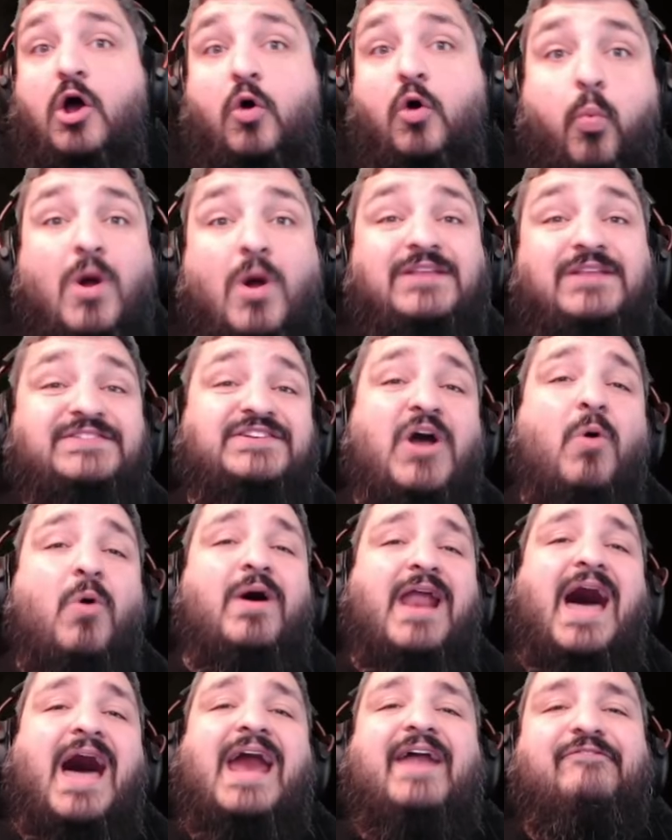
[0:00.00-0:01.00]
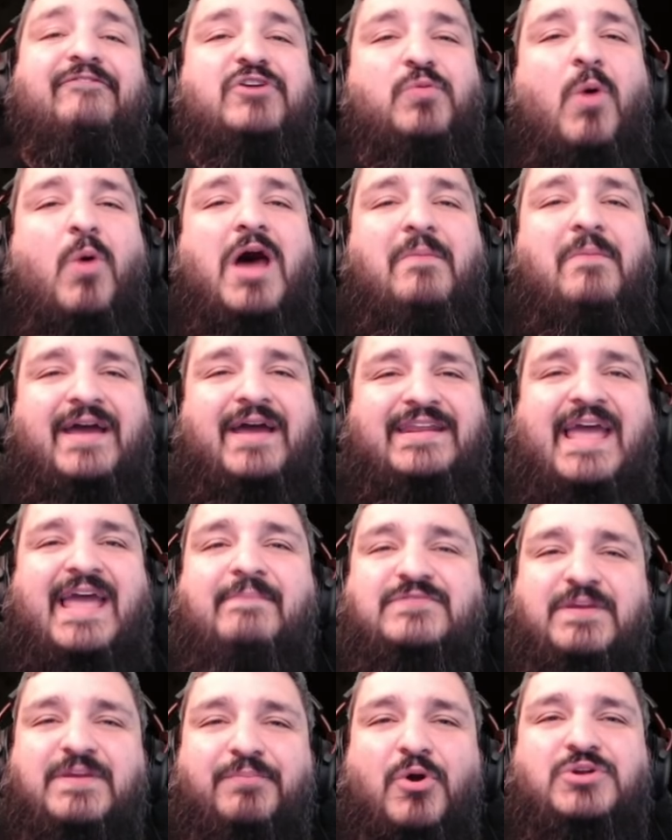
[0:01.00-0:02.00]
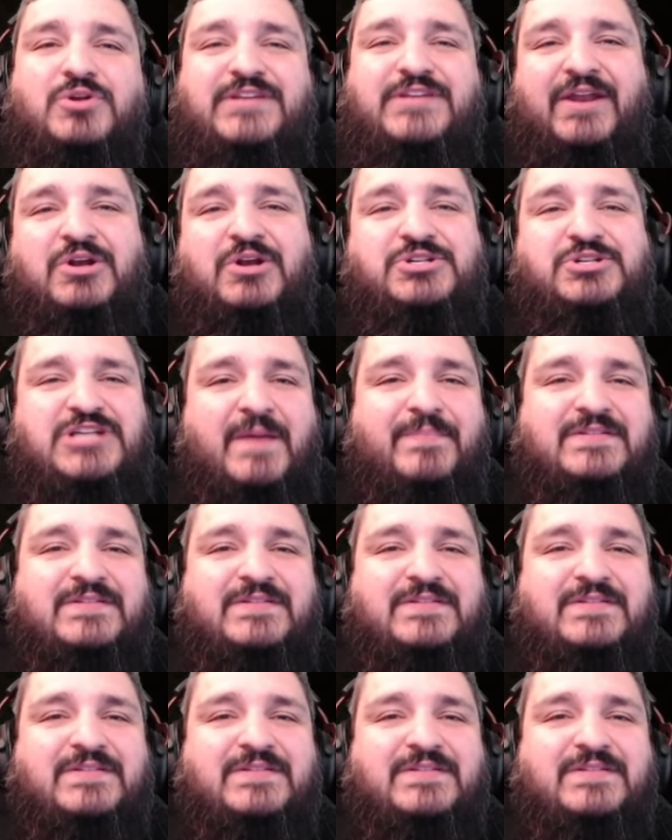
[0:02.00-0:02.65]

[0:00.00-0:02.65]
What's going on, everyone? My name's the Brotator Chip,